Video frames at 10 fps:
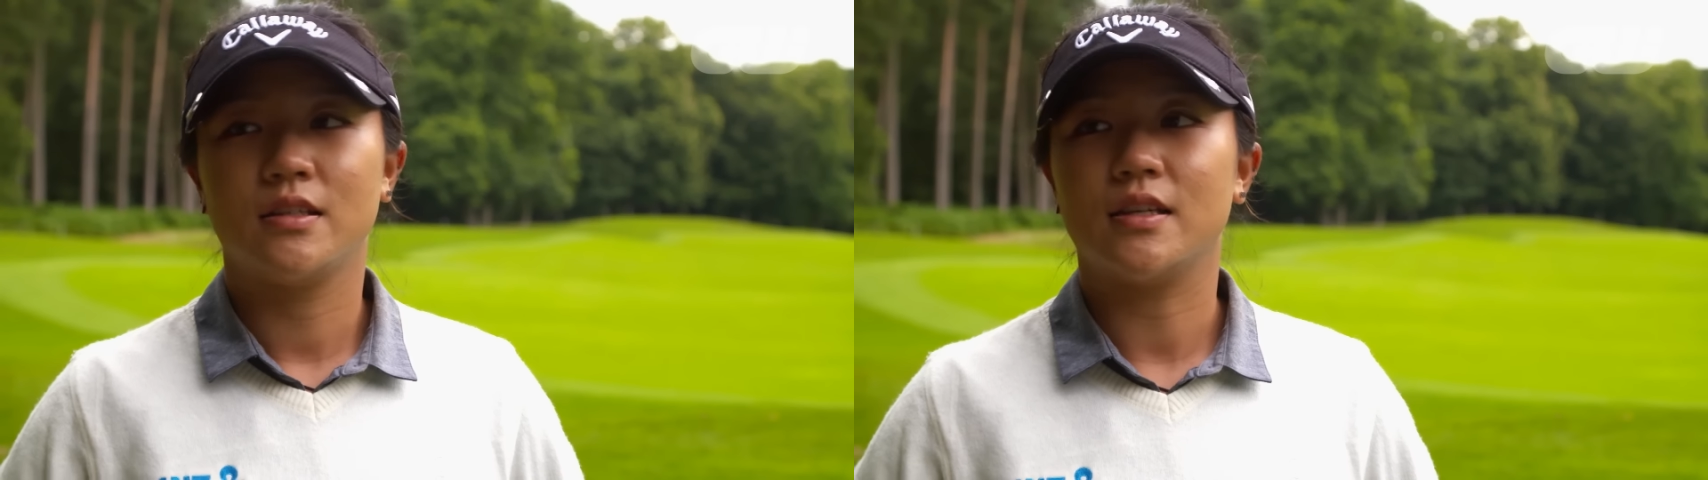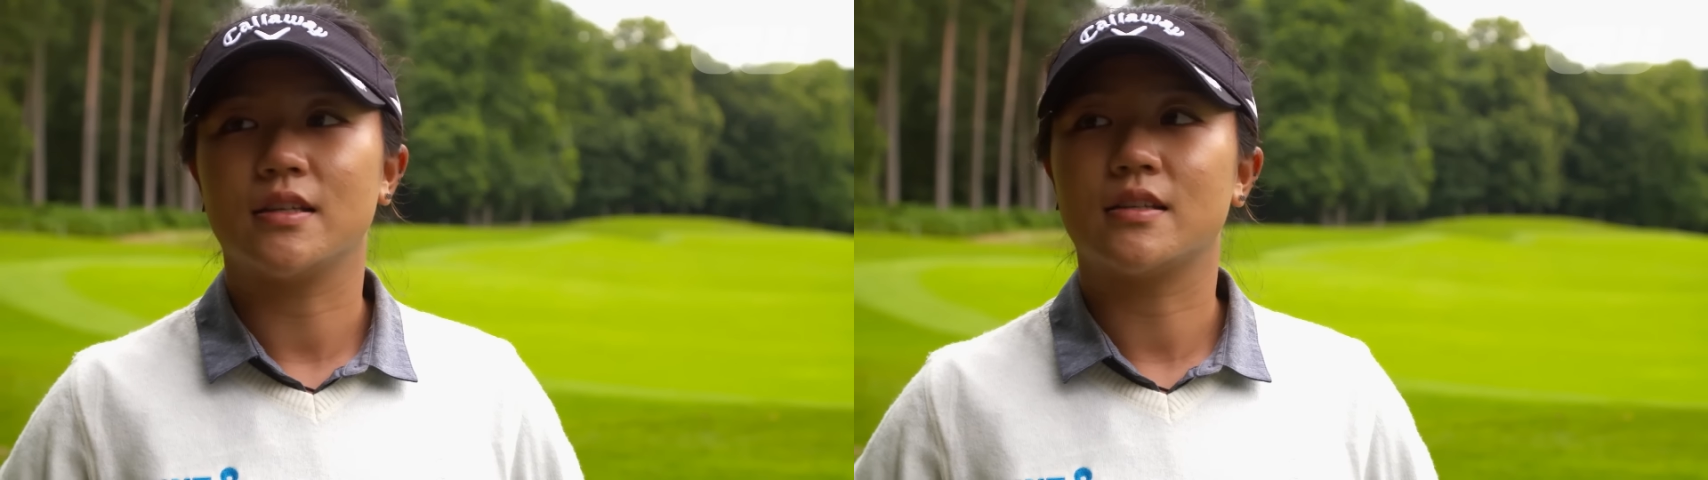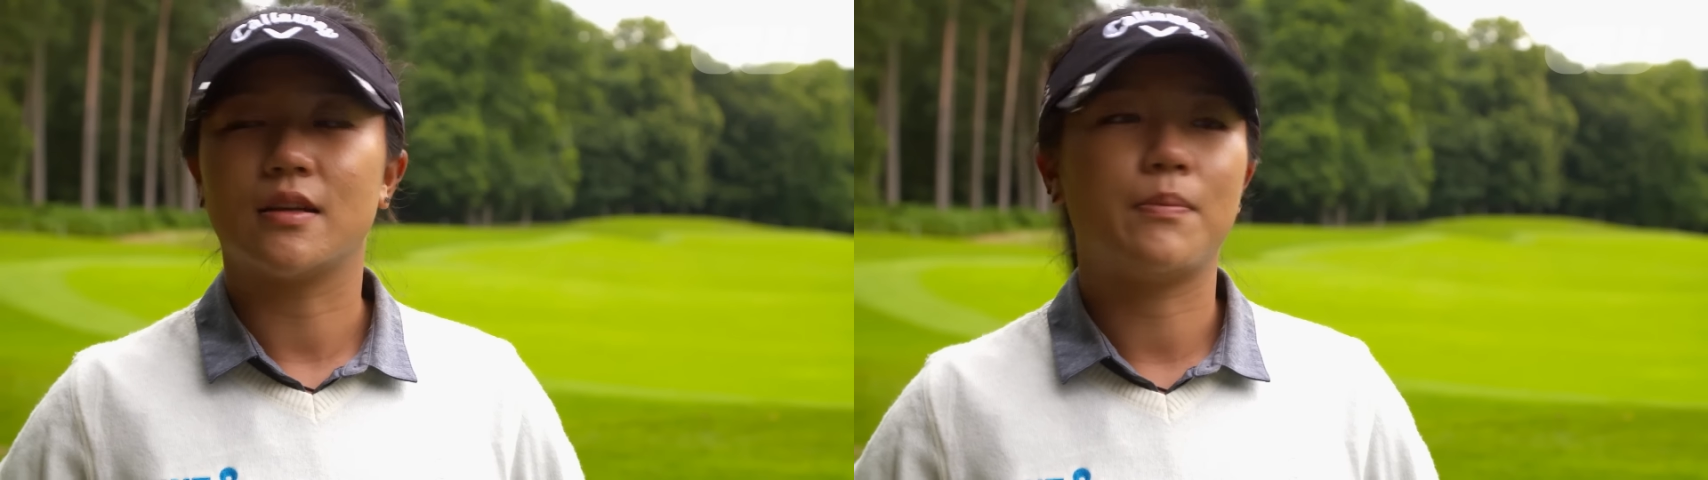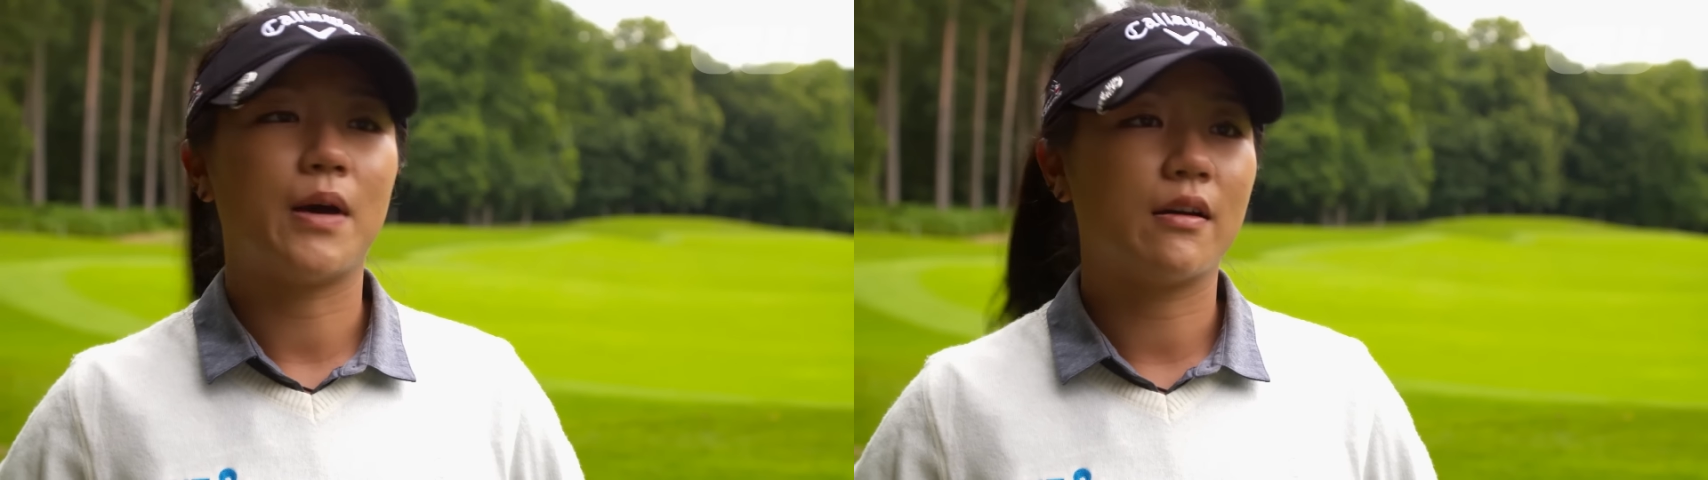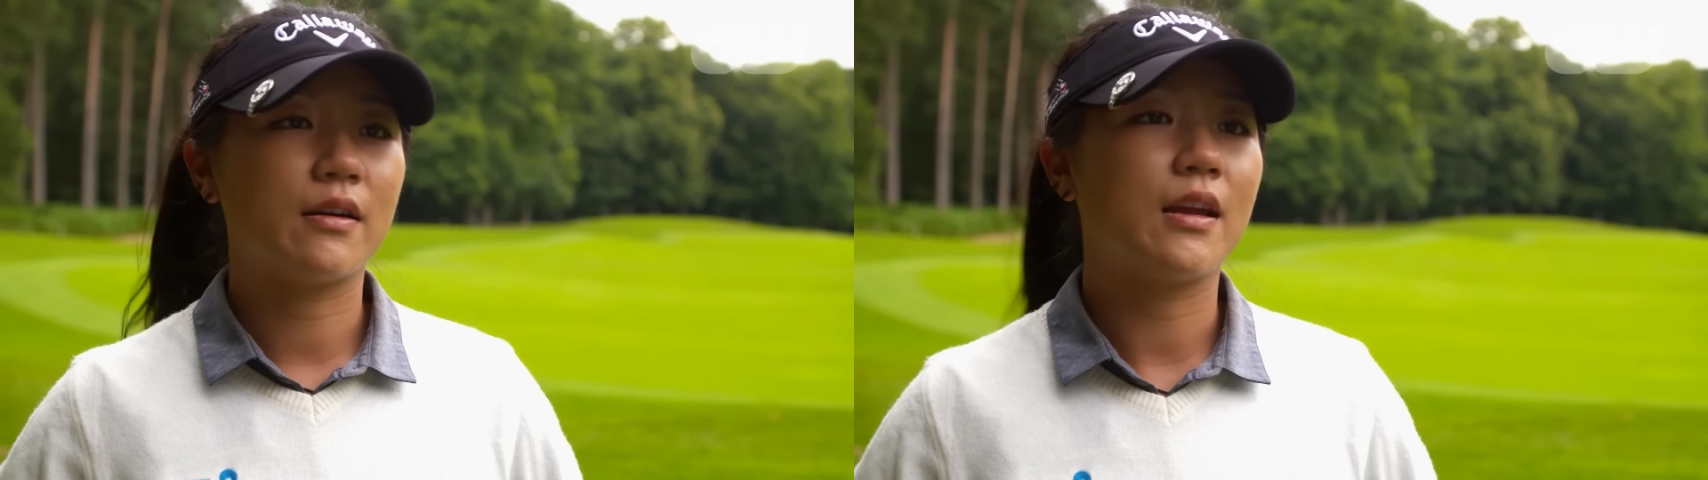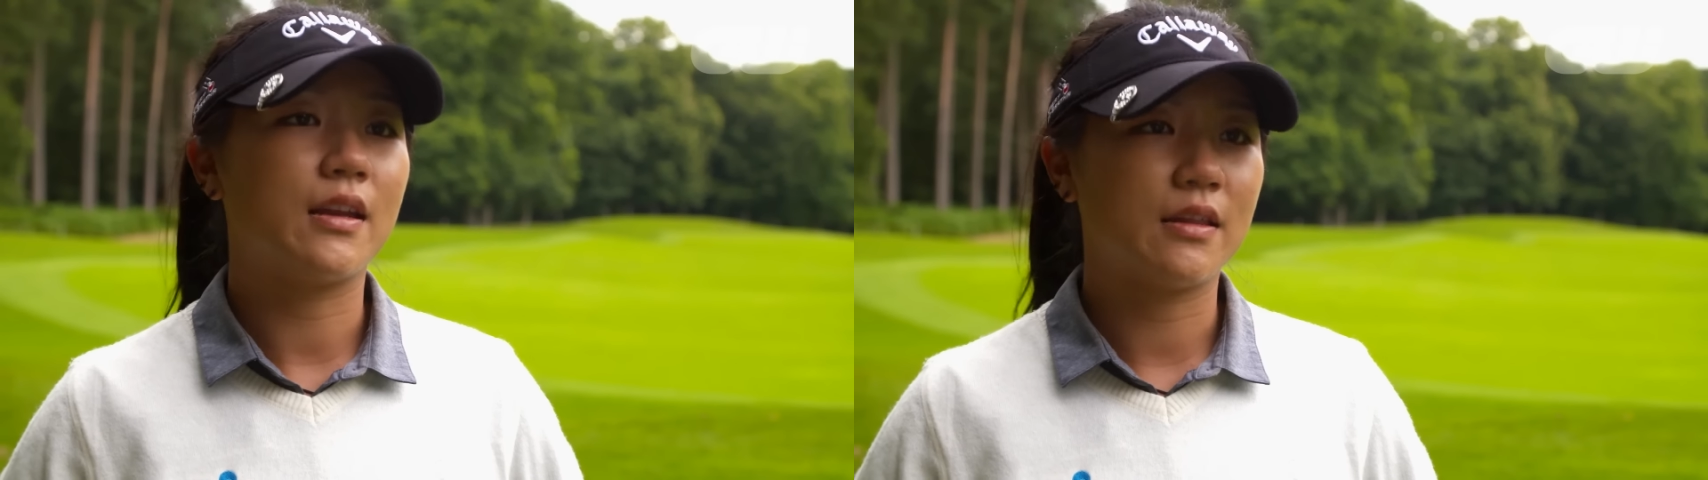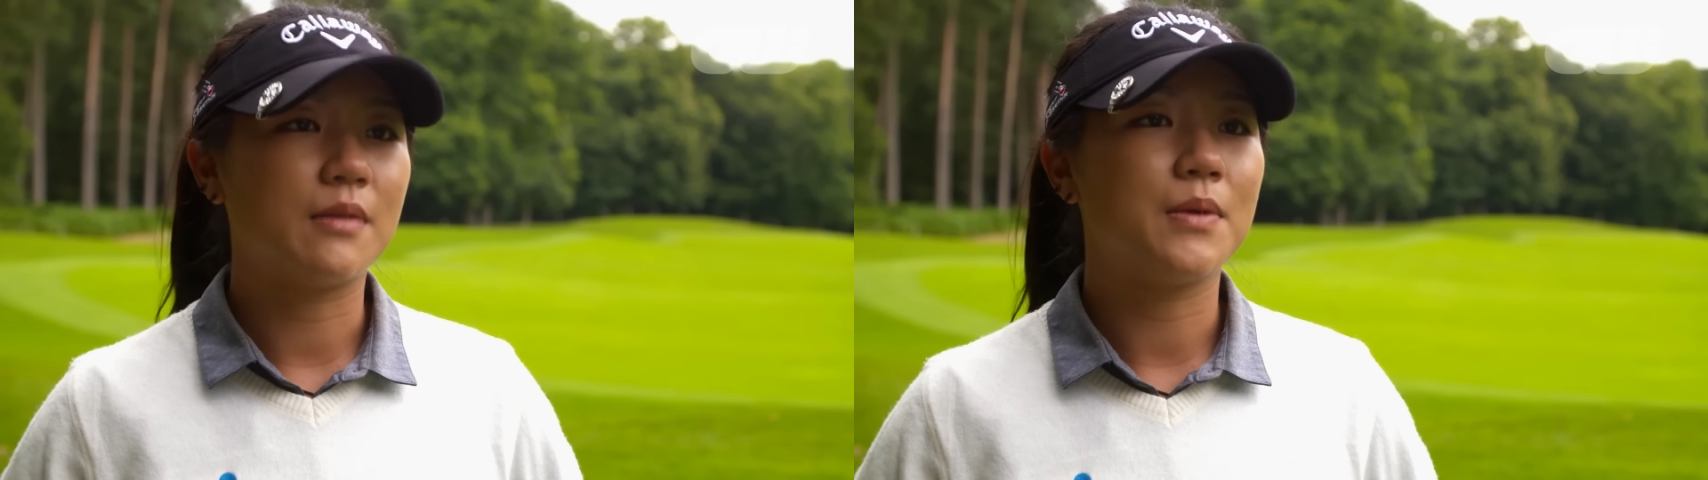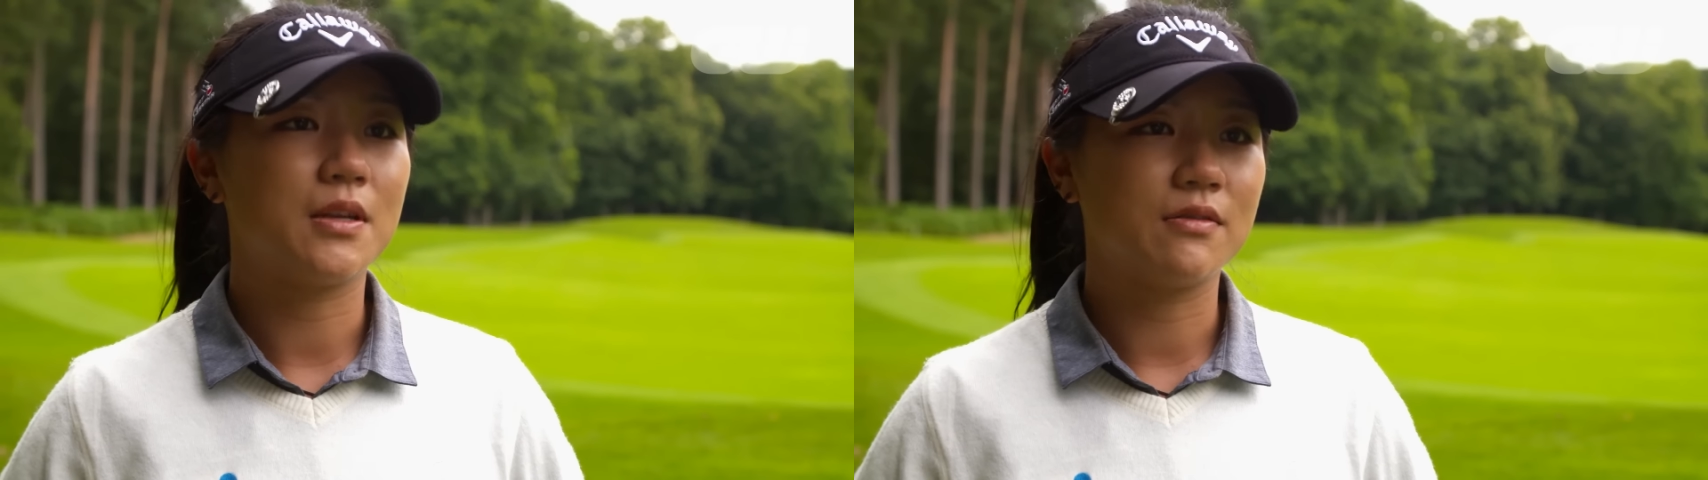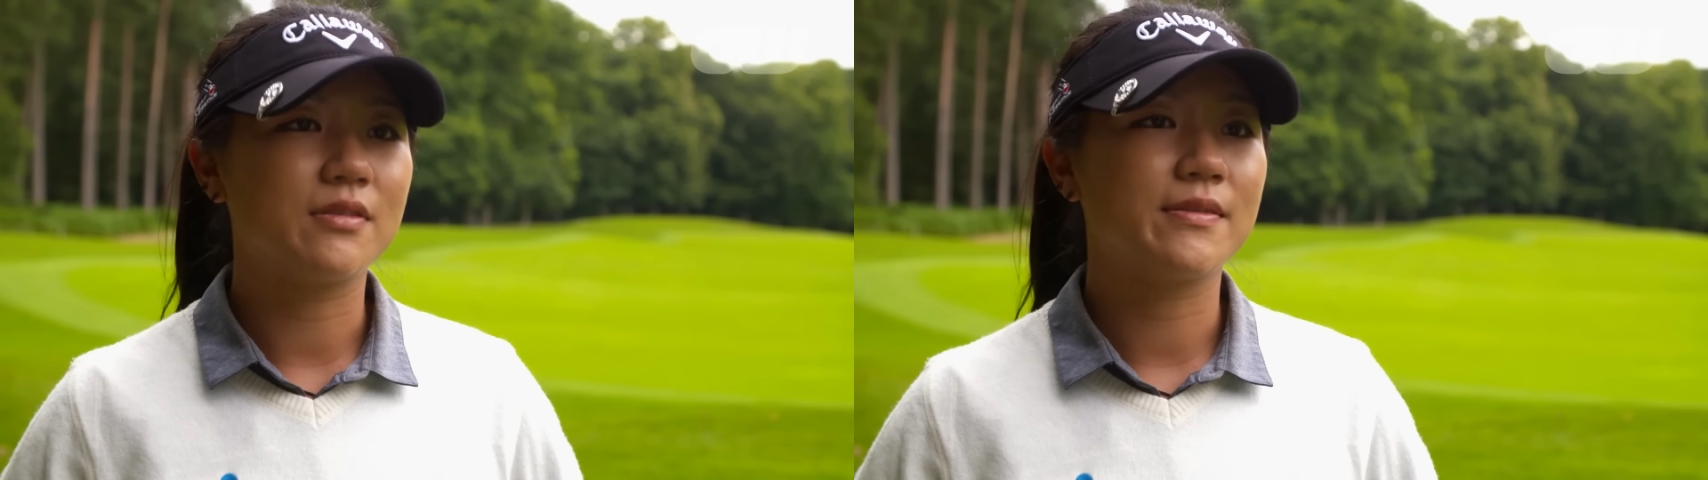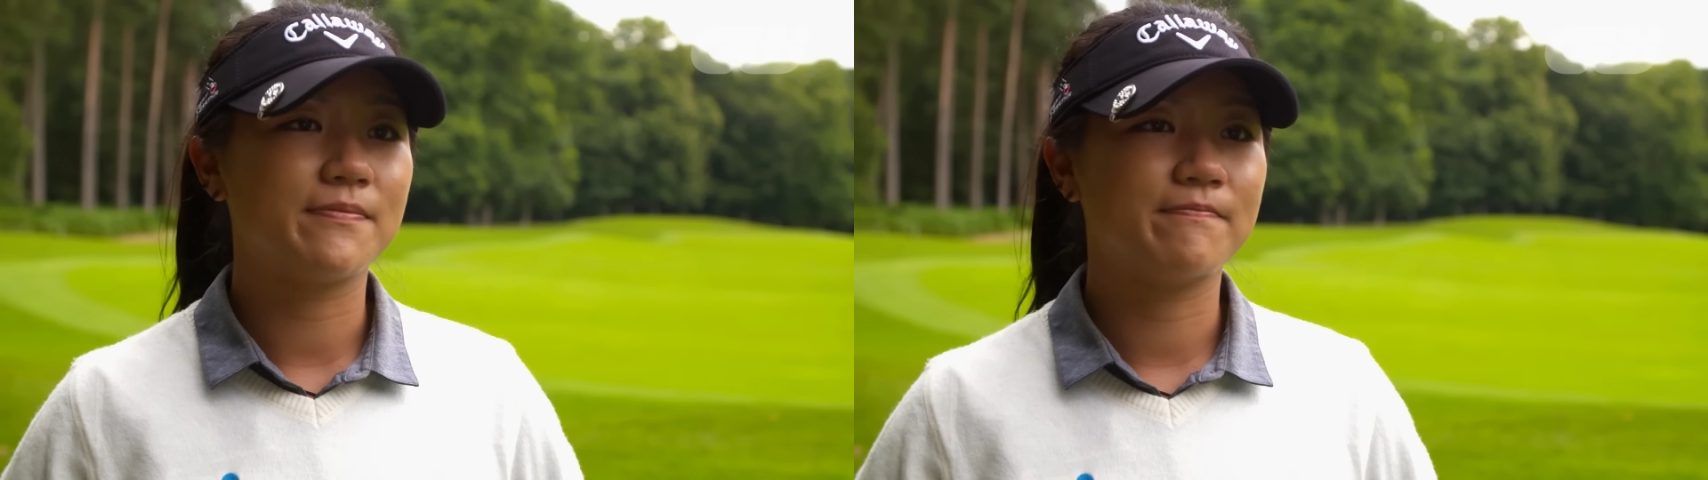just about getting the
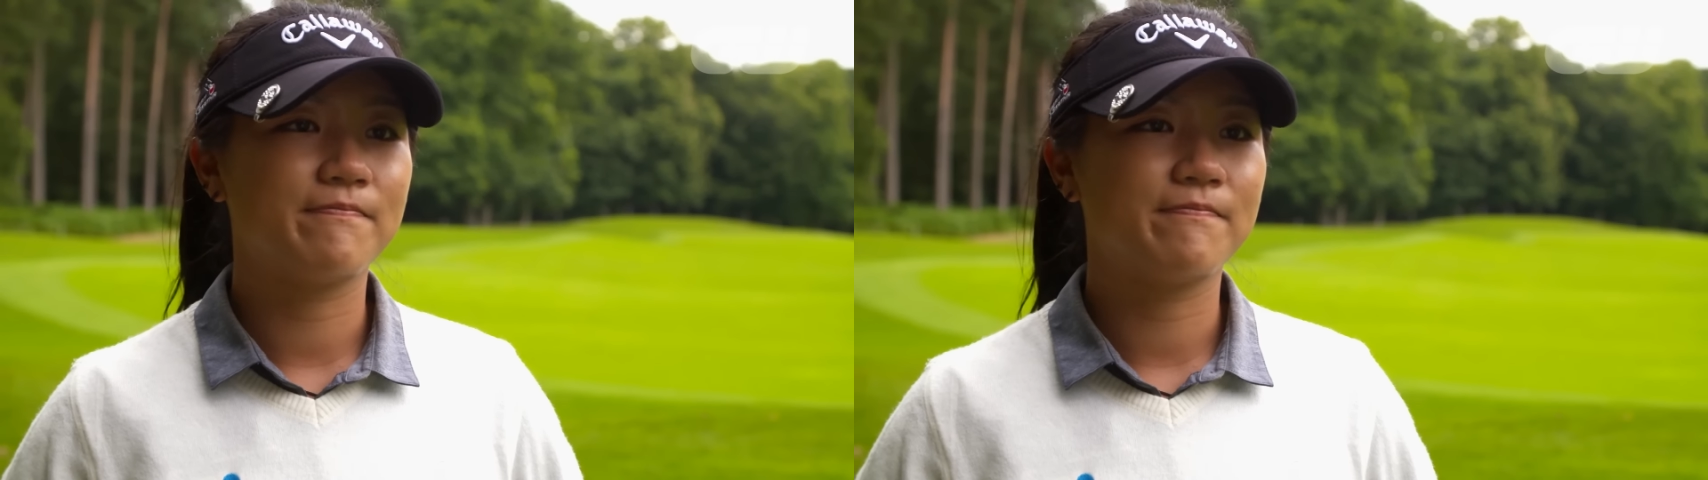medals.